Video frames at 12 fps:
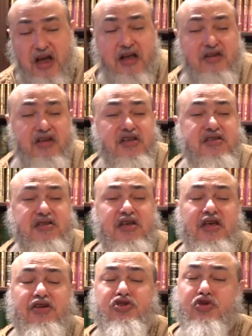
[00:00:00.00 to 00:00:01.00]
and they
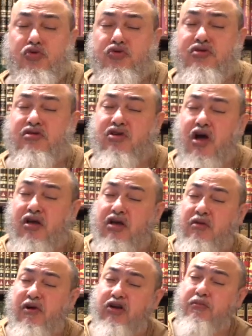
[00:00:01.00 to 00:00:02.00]
see Jews talking
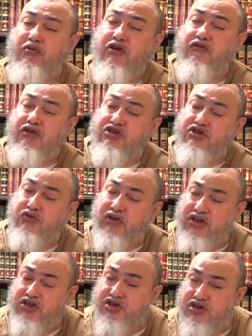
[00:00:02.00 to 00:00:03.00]
about a privileged
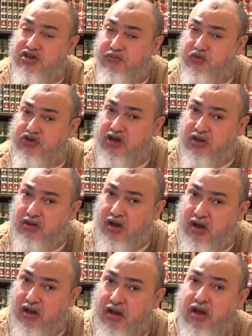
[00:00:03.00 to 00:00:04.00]
relationship with
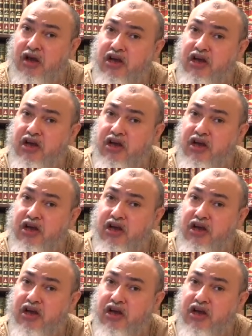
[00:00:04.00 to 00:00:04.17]
Allah